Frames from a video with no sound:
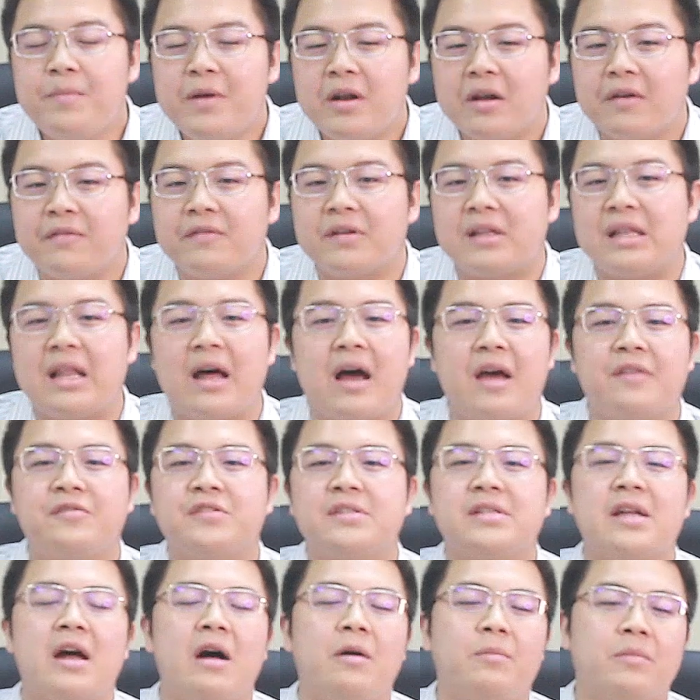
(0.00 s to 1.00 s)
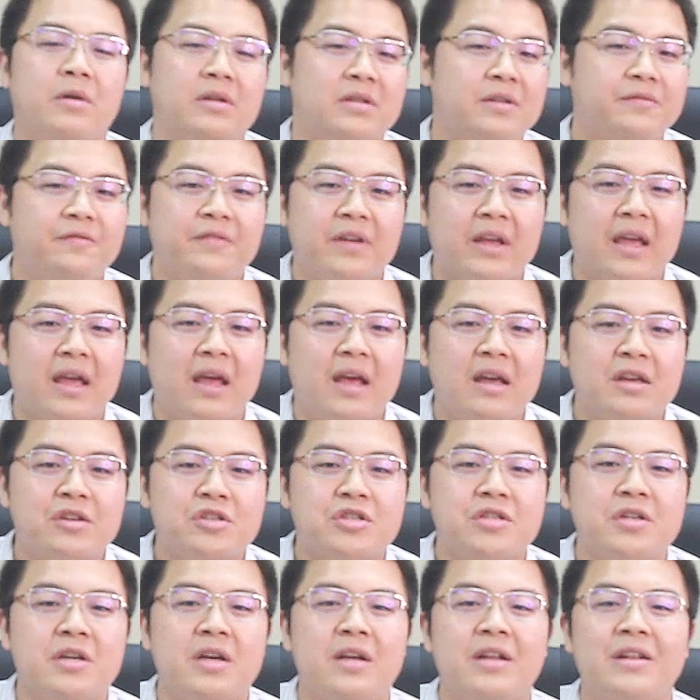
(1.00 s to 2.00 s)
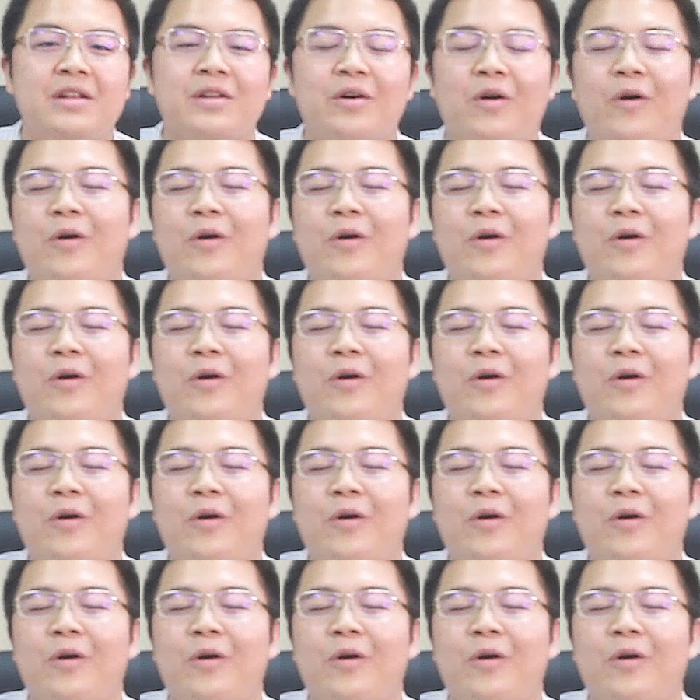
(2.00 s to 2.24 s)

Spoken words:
bit of a lifestyle modification